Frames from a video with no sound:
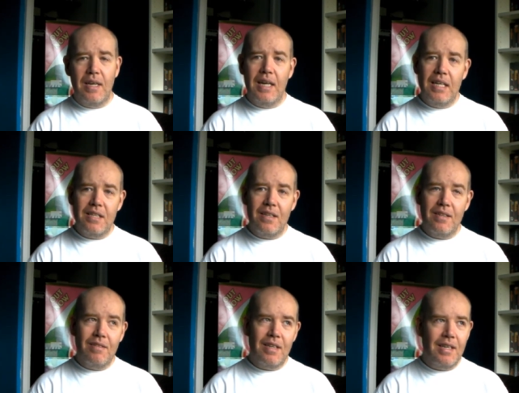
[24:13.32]
and it's like,
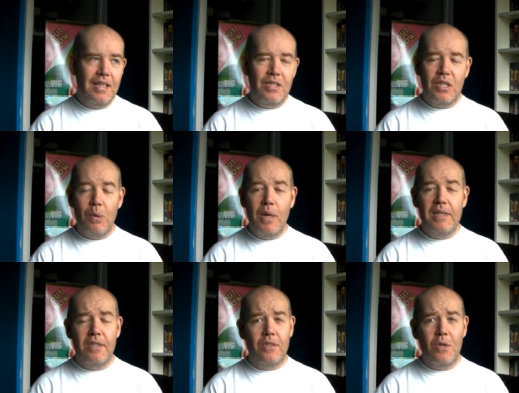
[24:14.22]
it's so
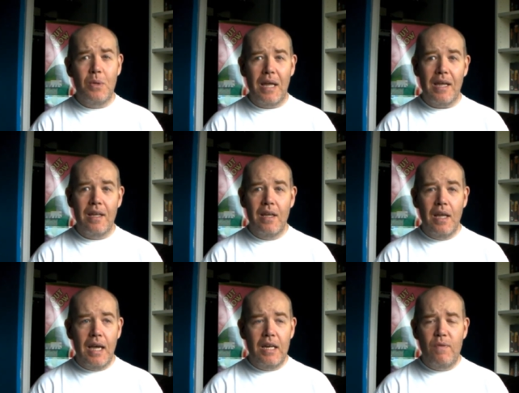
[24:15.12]
easy to do that.
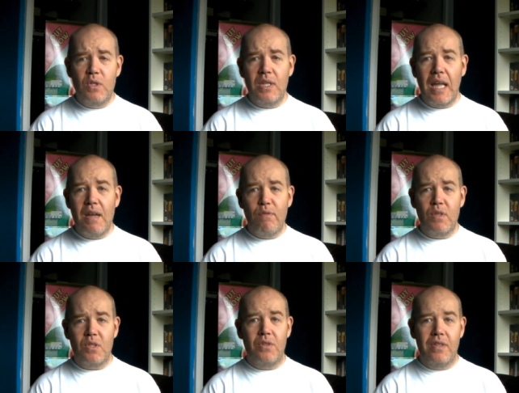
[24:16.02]
And if you do that every
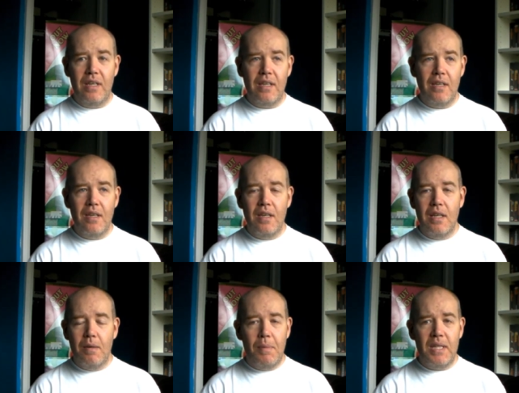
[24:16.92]
Sunday,
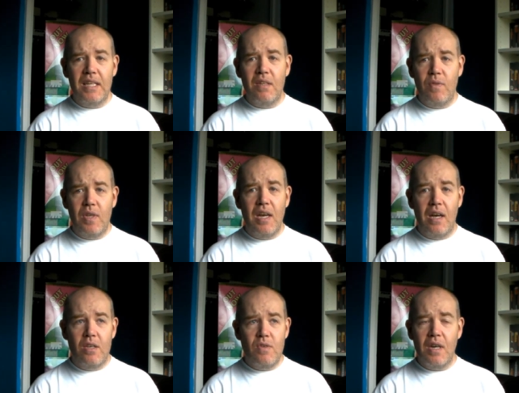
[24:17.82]
by the end of the
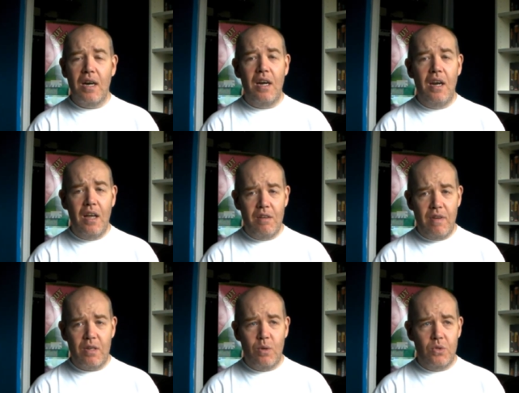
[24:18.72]
year you've got a lot of
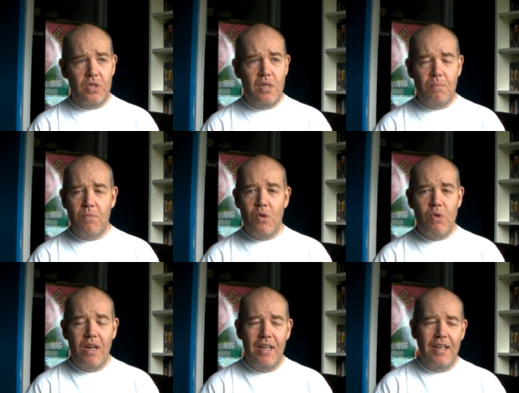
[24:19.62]
records, and you
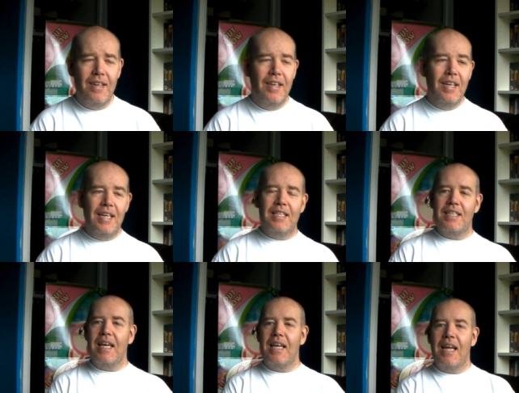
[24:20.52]
it's
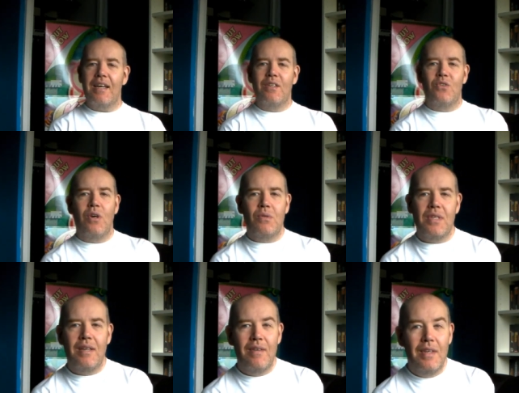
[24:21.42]
getting out of control.
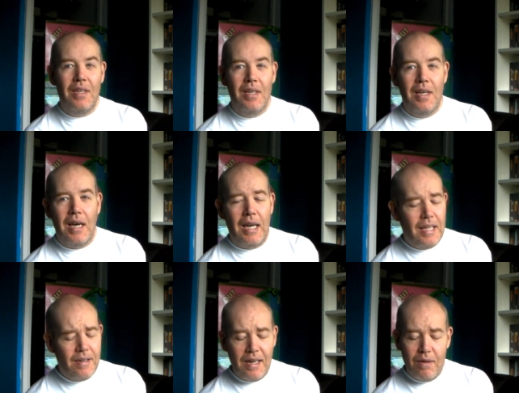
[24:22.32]
So I
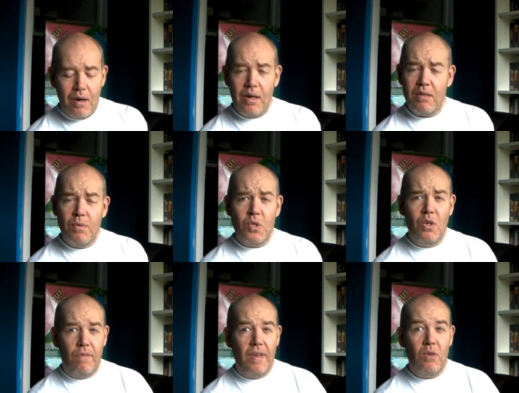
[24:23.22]
don't know, I'm going to have to have a
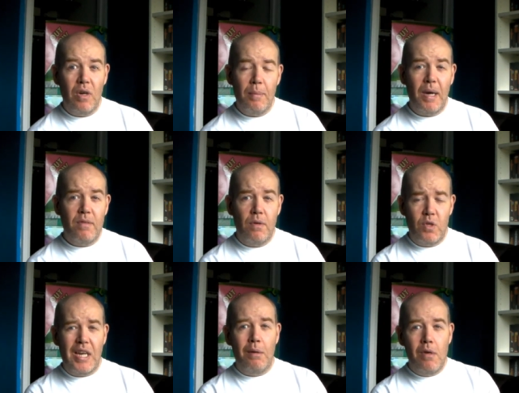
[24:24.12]
good think with it. I might have to have a
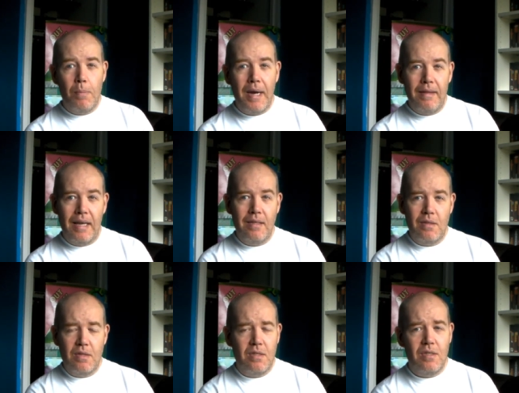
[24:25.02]
chat with you about that and
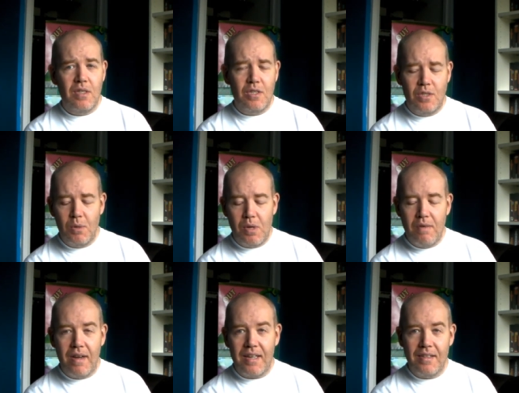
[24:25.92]
see what
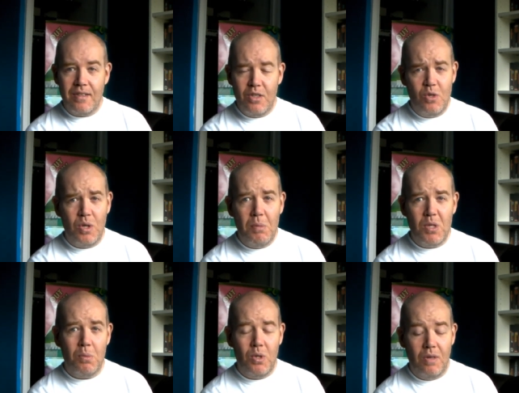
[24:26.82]
you reckon, because you'll give me
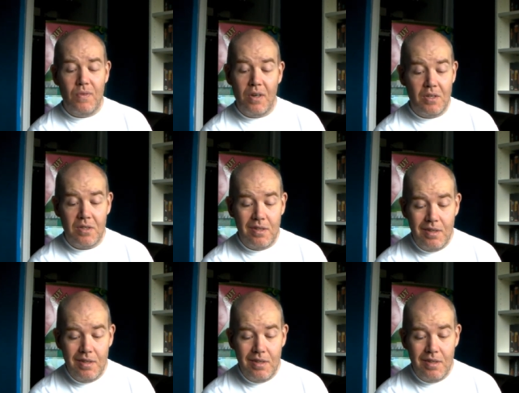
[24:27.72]
some good advice.